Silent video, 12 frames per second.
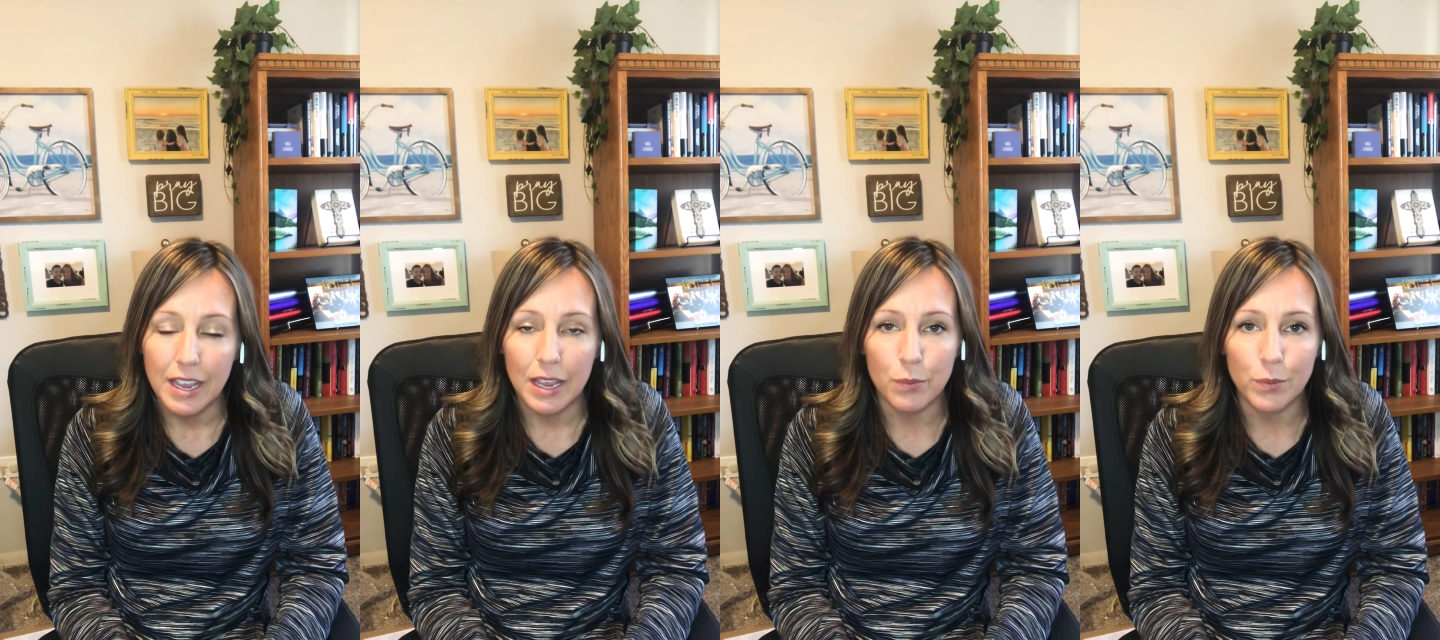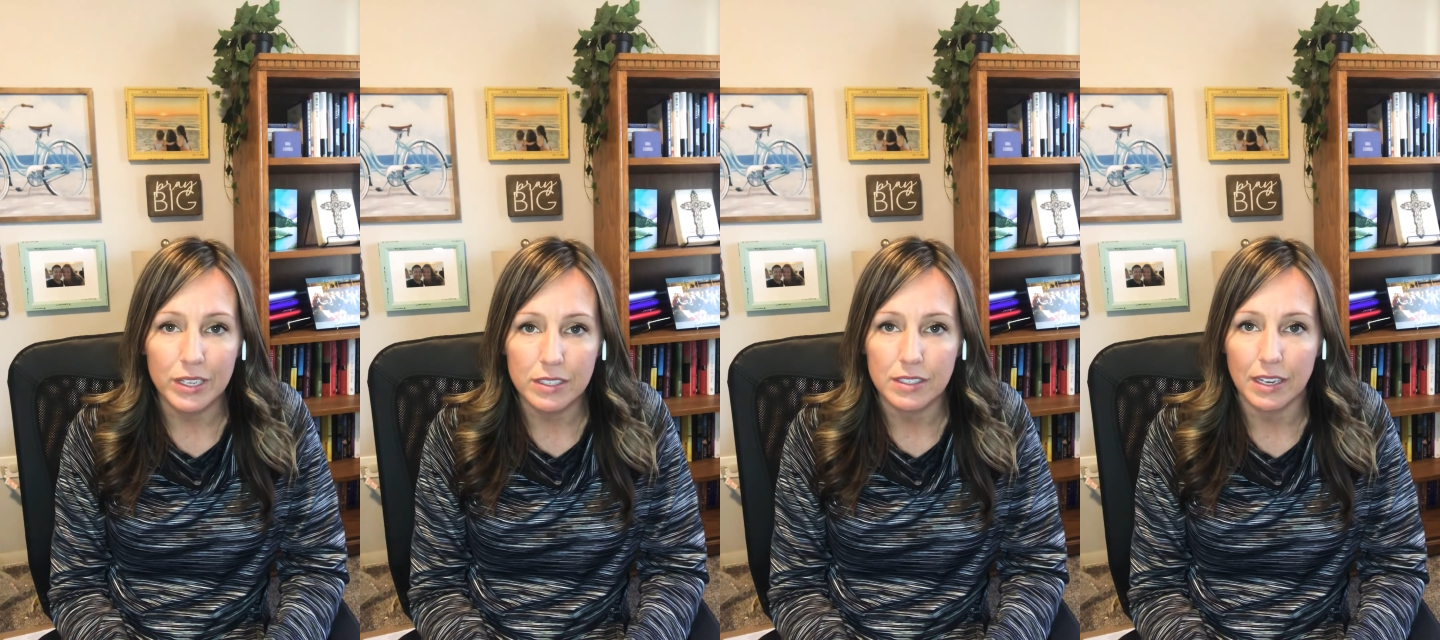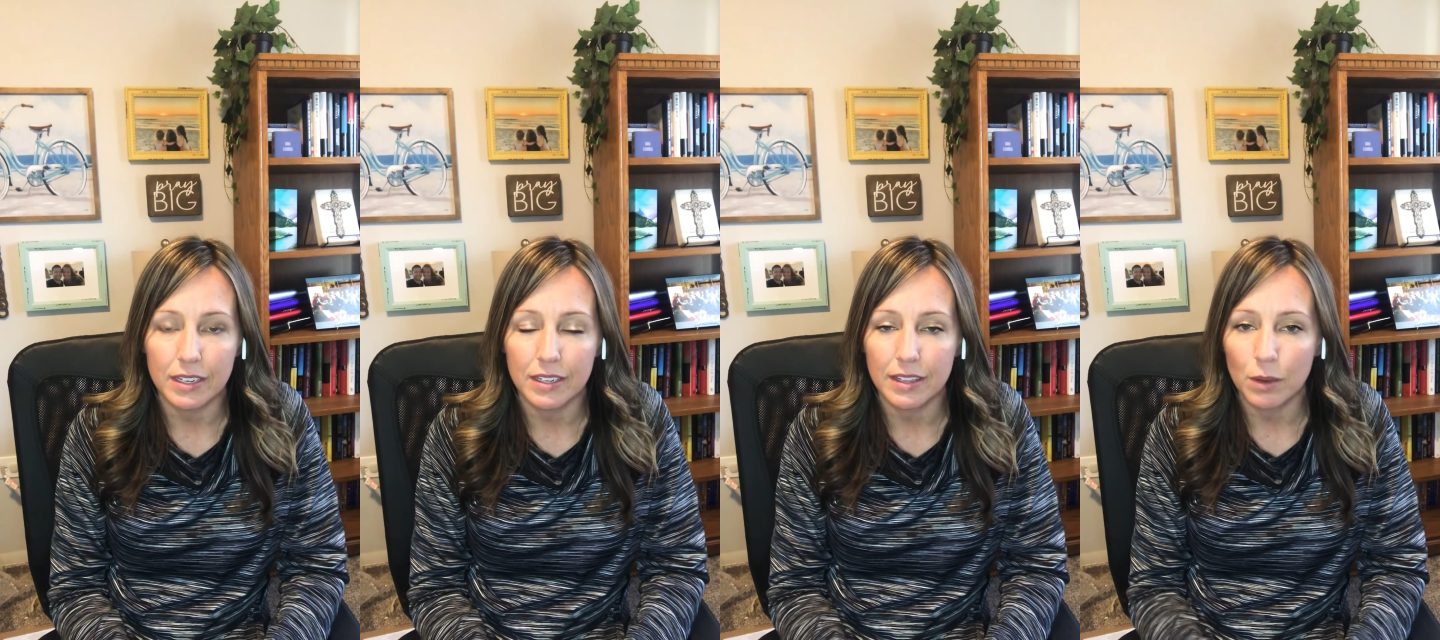and we
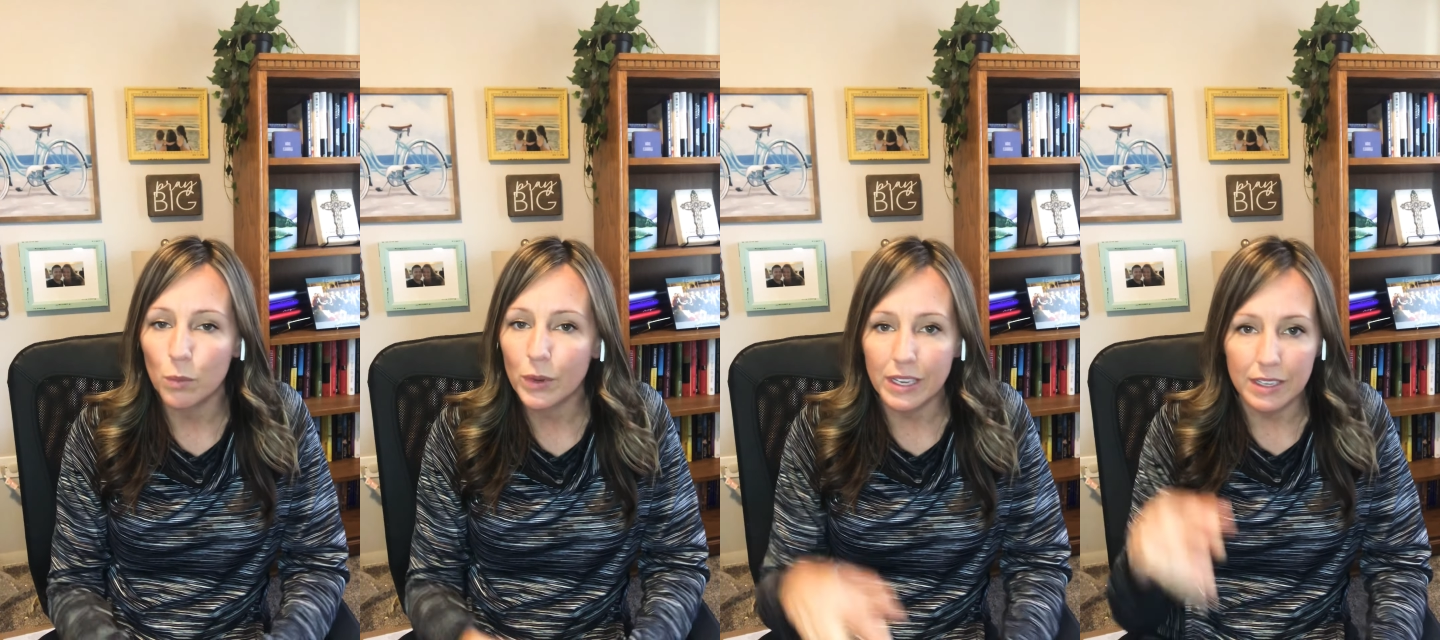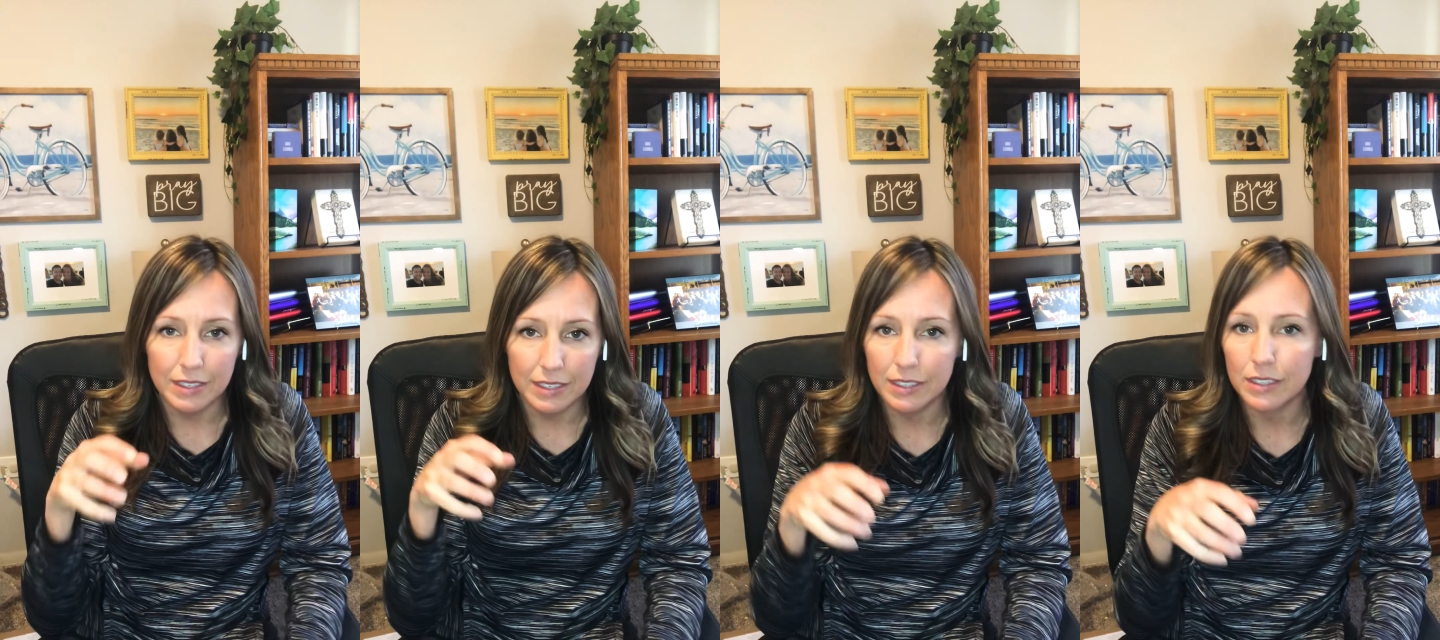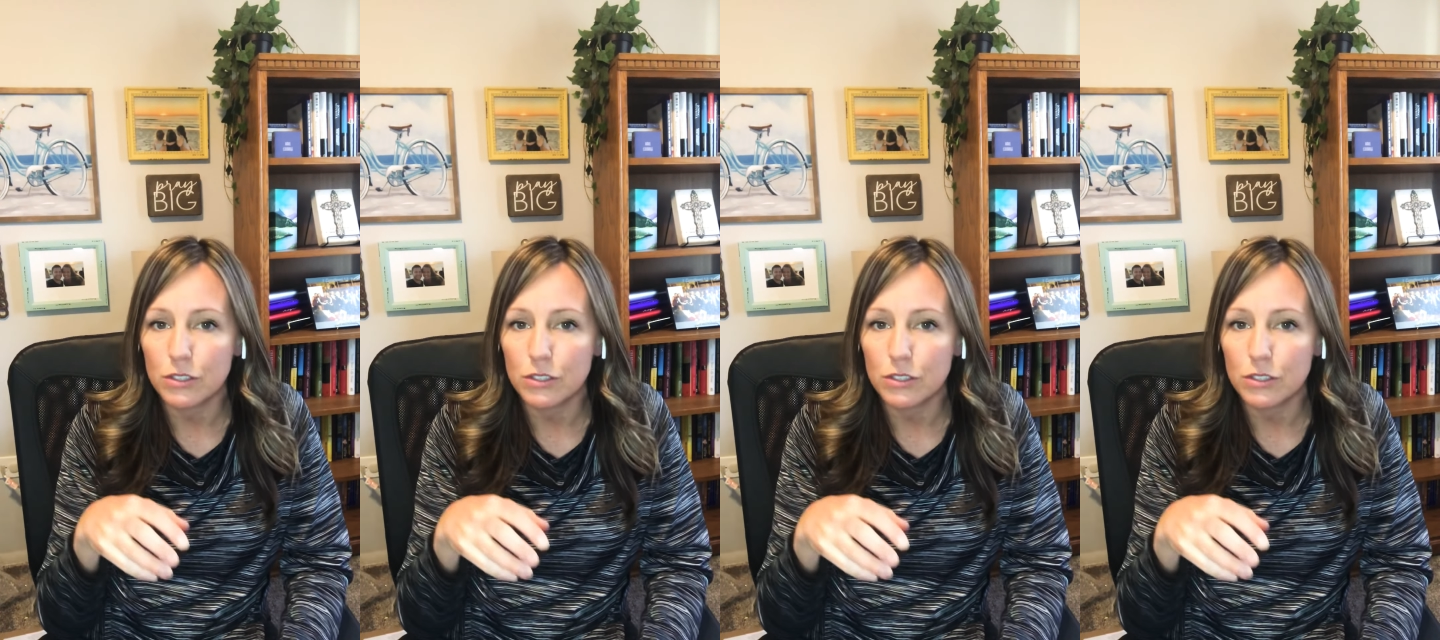decided that we needed